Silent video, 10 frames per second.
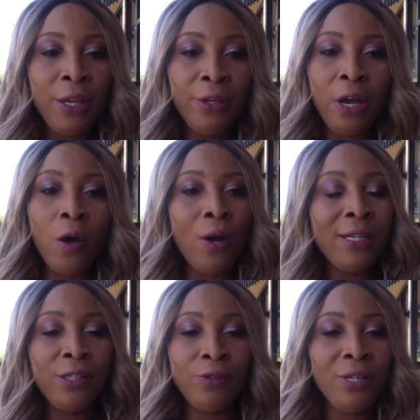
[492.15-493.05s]
Now,
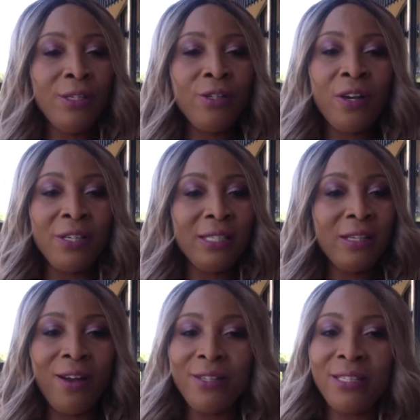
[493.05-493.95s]
as soon as you're going to
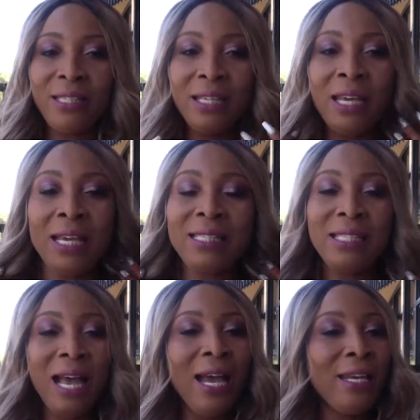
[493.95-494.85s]
start to see
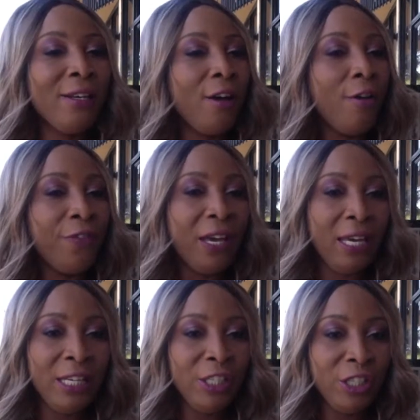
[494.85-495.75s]
sign of
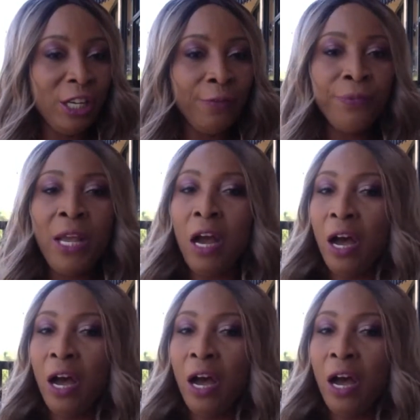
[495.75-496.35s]
aging,